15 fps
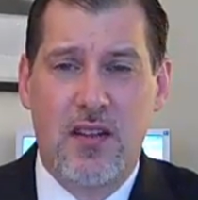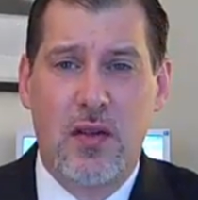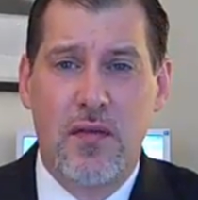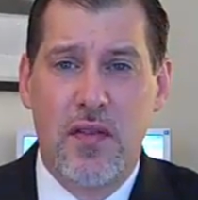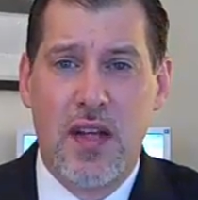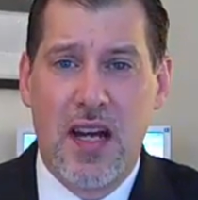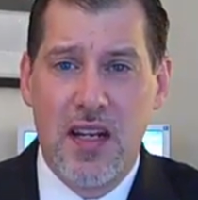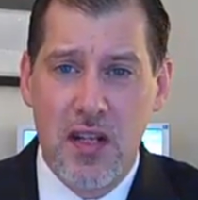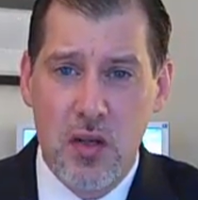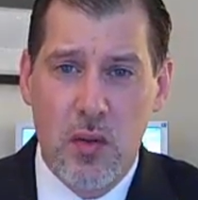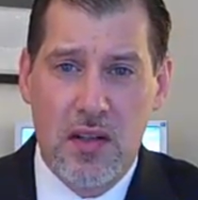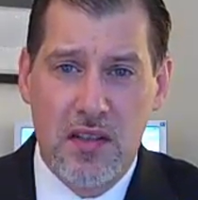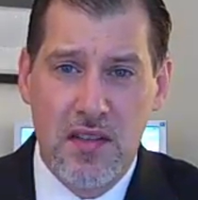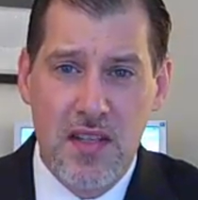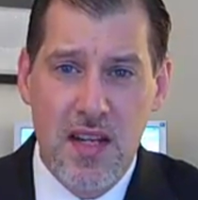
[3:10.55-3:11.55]
So if you got a
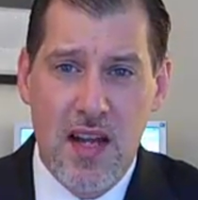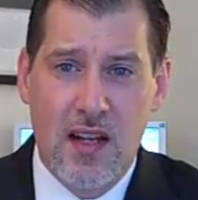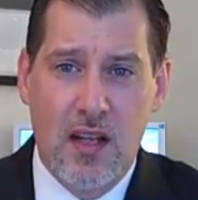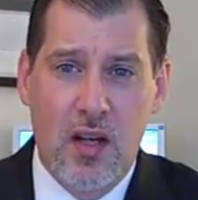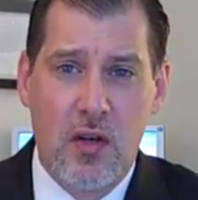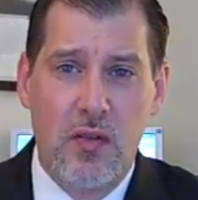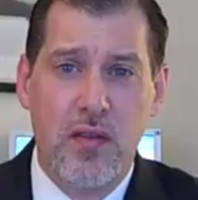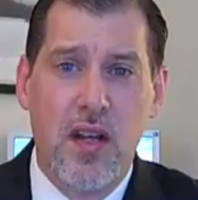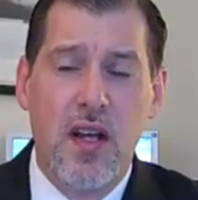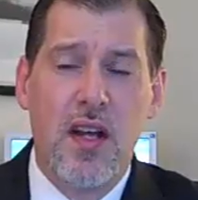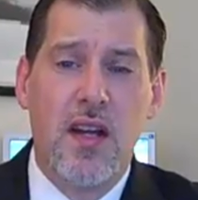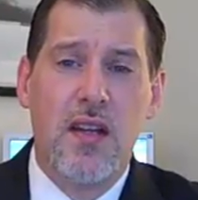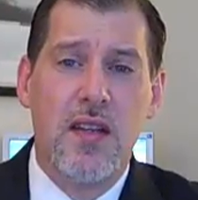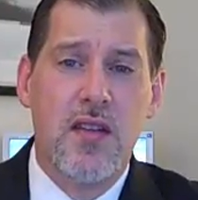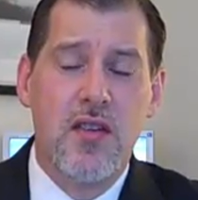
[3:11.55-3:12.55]
USDA loan,
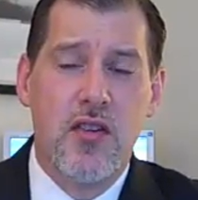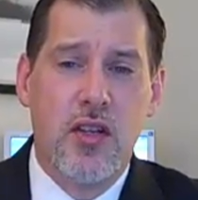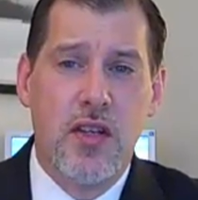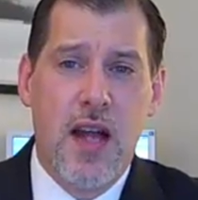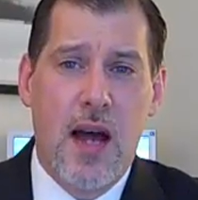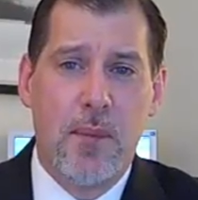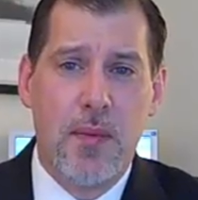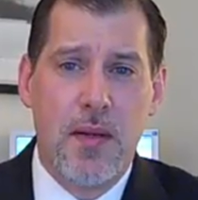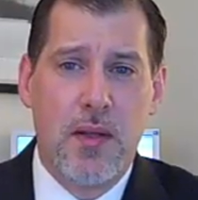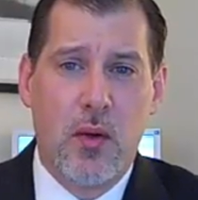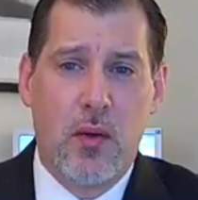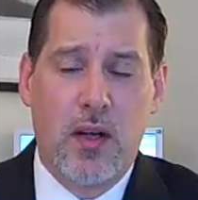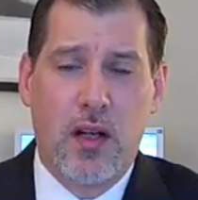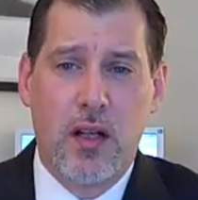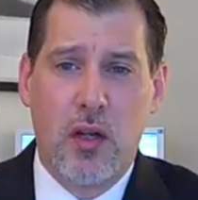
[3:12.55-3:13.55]
you should not be
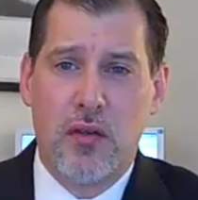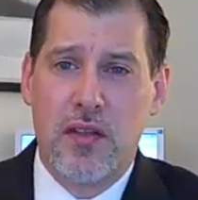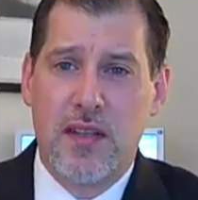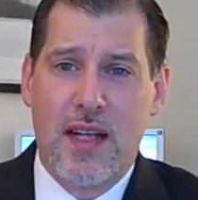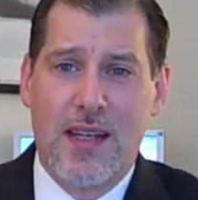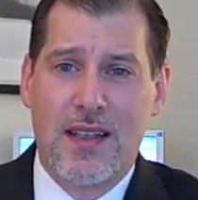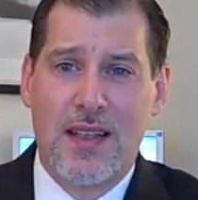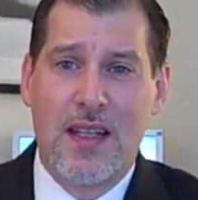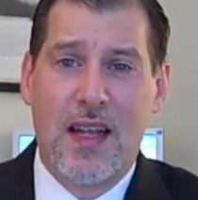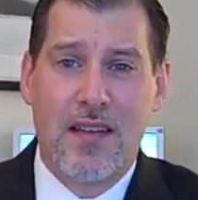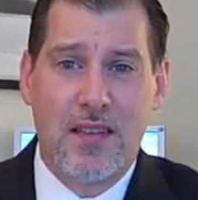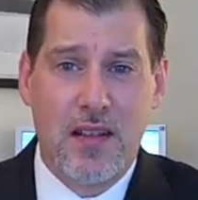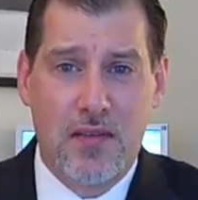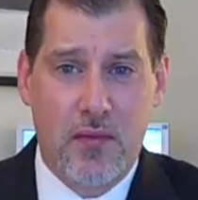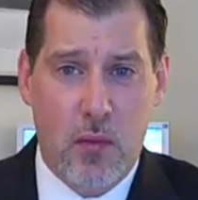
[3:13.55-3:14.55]
doing a closing date in less
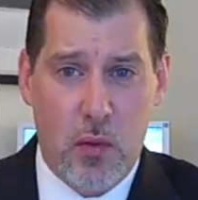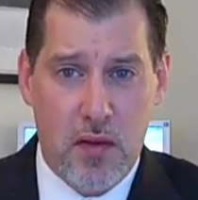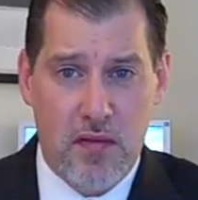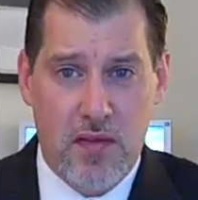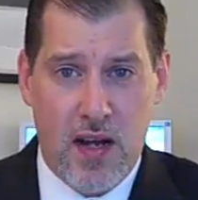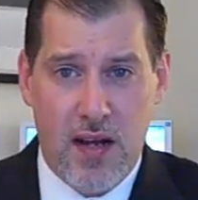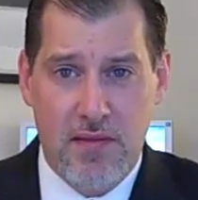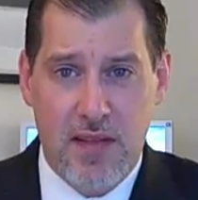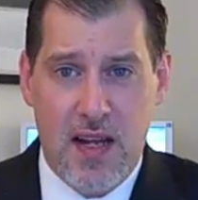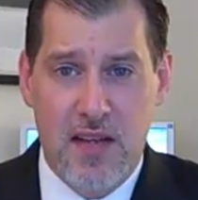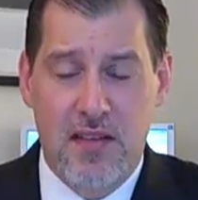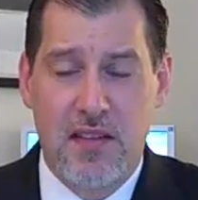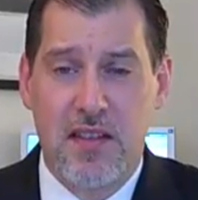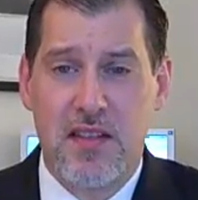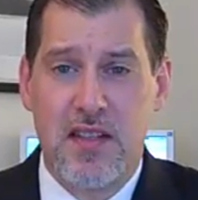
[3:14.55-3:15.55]
than 45
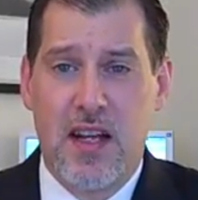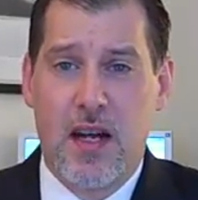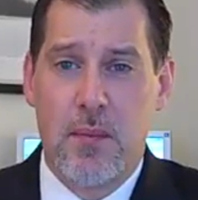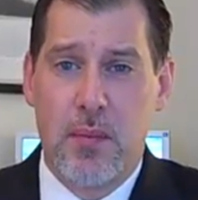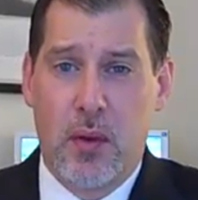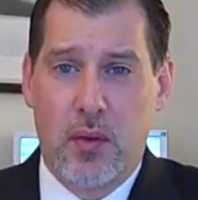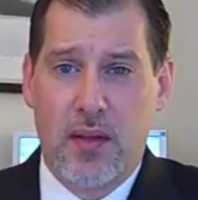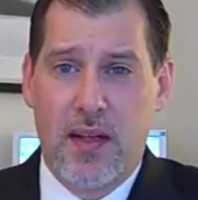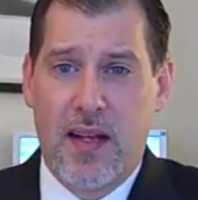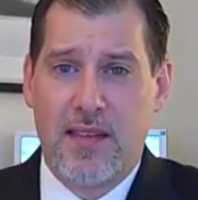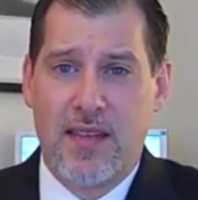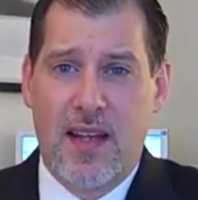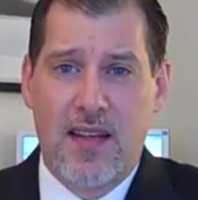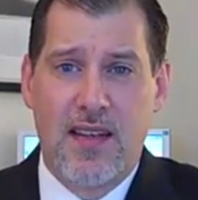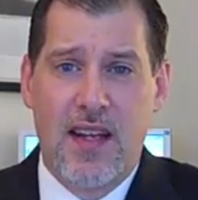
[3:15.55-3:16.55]
days because you got to build in that
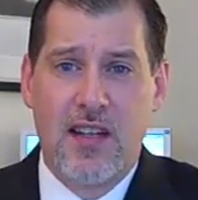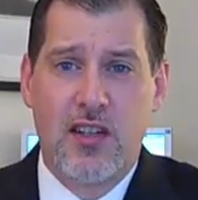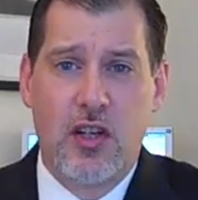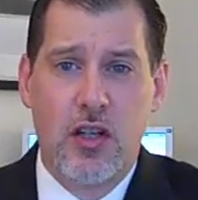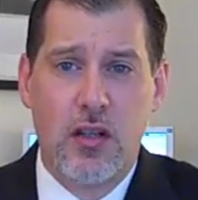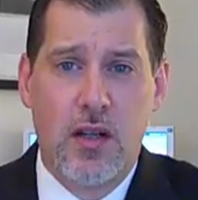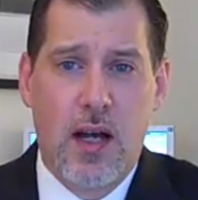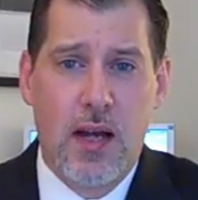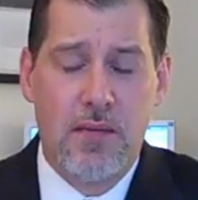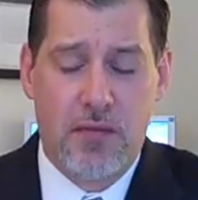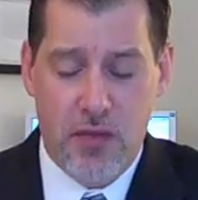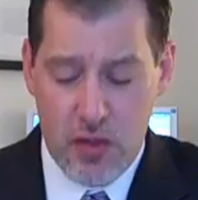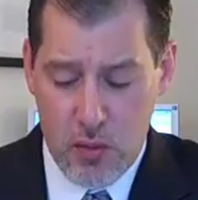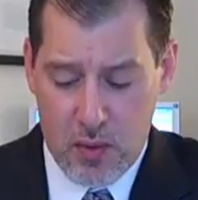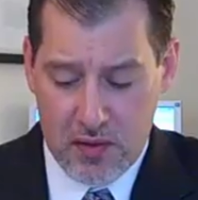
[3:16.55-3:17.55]
10-day turn time
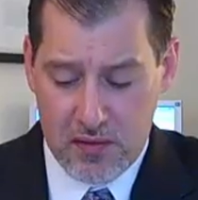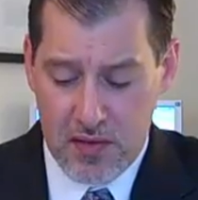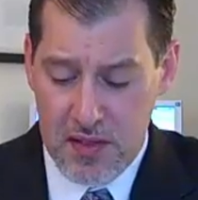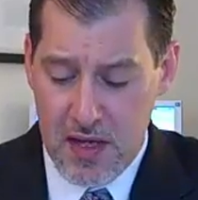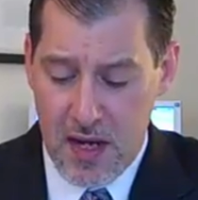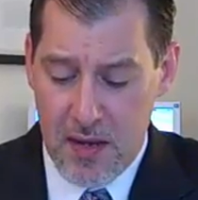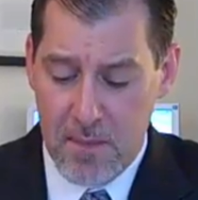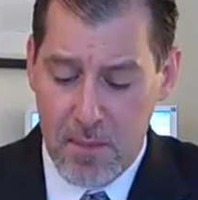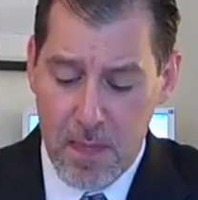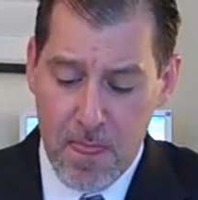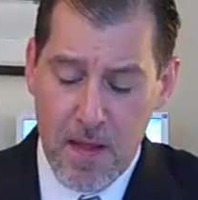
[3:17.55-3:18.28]
for USDA.